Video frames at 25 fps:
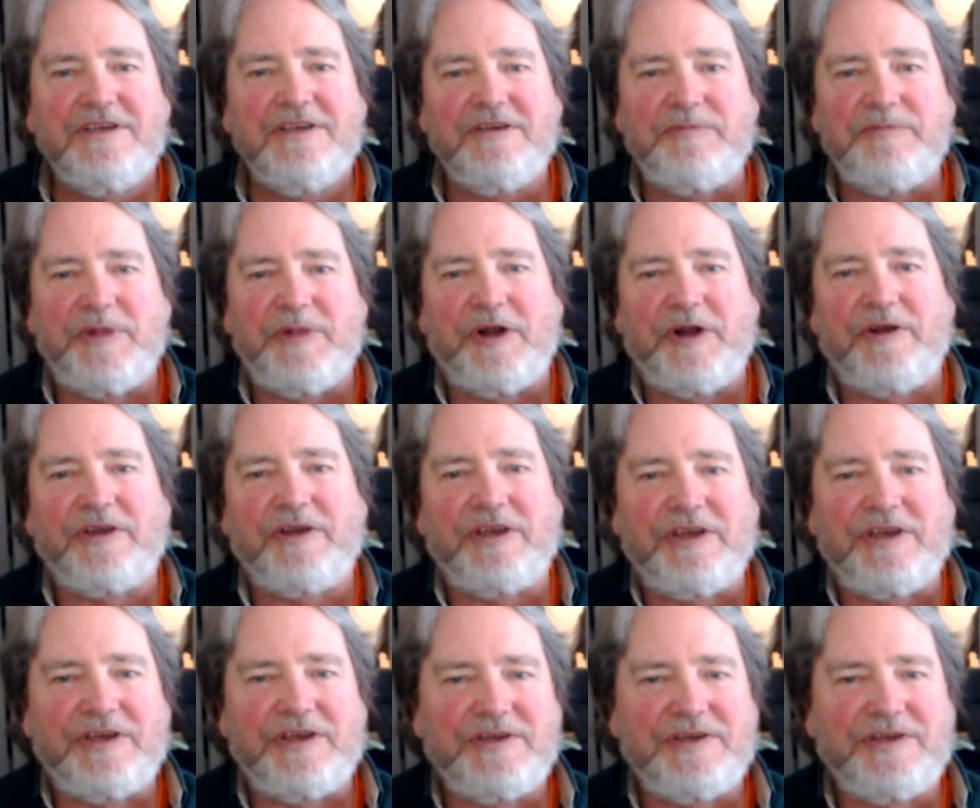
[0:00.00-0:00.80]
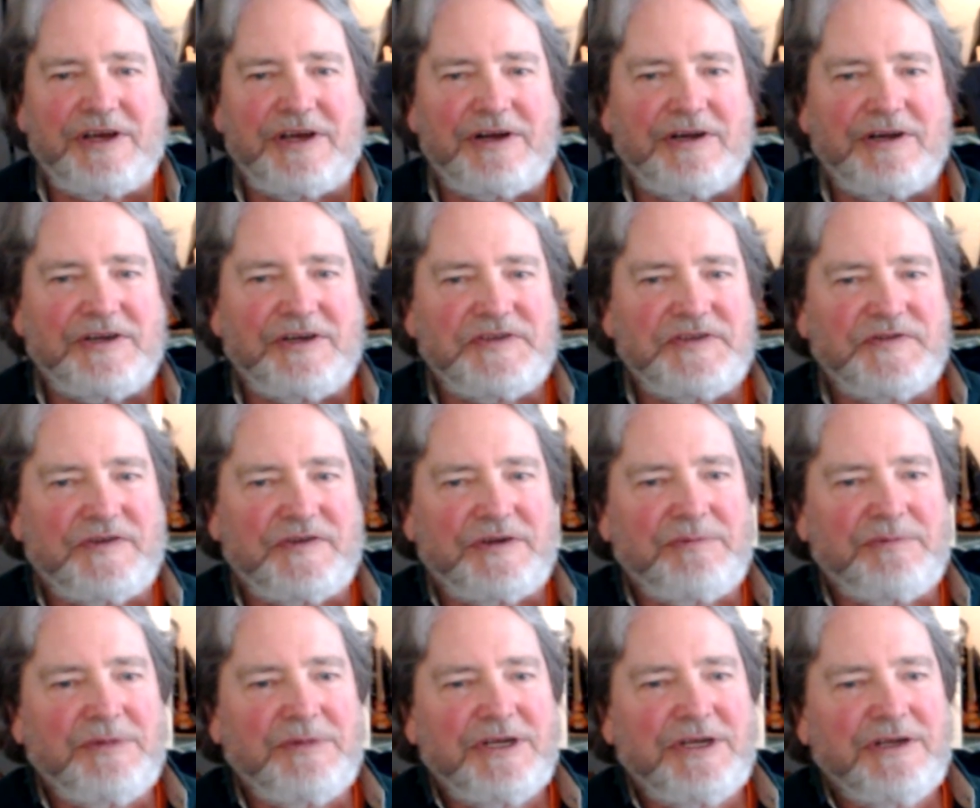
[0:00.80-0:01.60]
American guitars
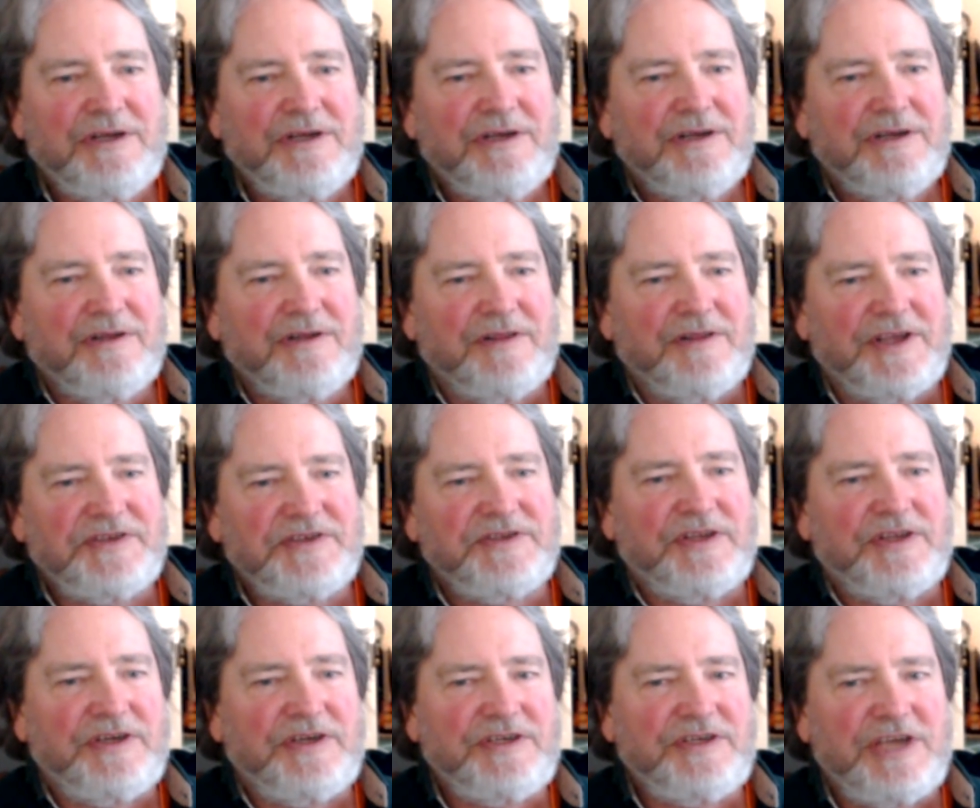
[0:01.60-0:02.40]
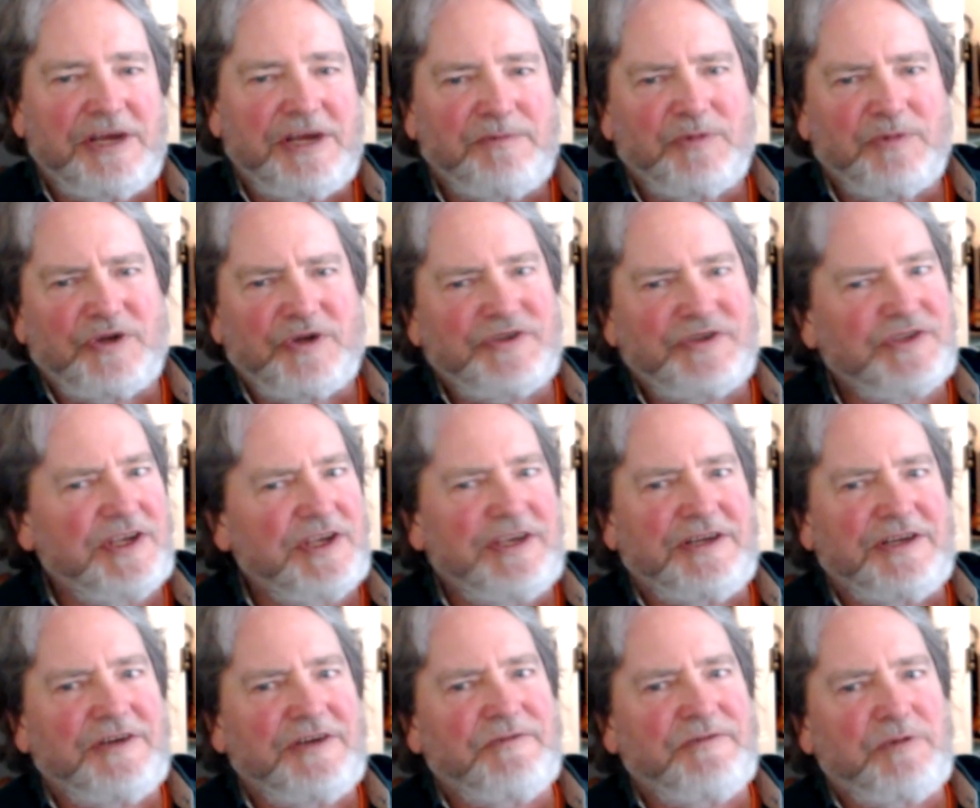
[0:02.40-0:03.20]
for less than
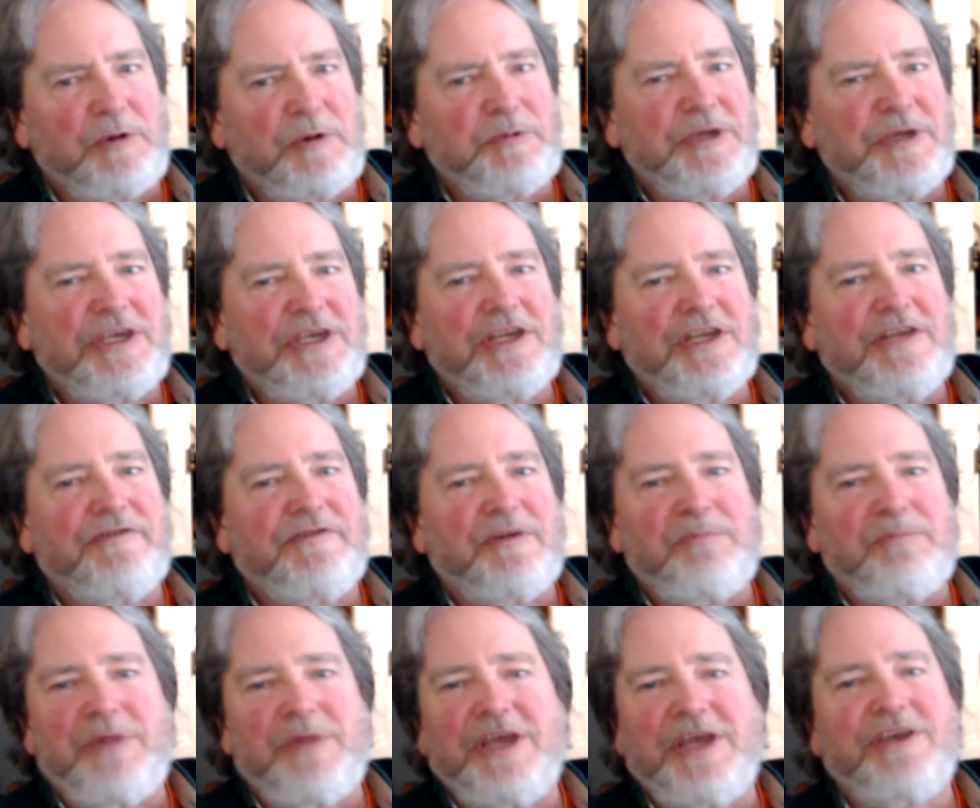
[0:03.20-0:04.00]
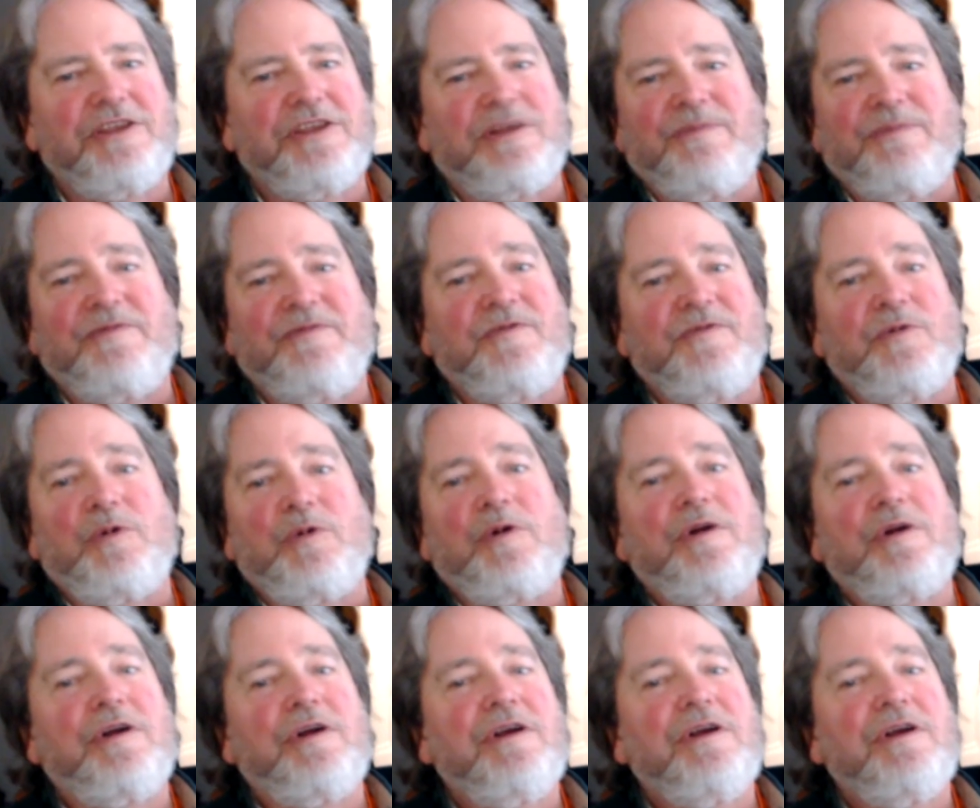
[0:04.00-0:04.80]
10% of what we could even make them for.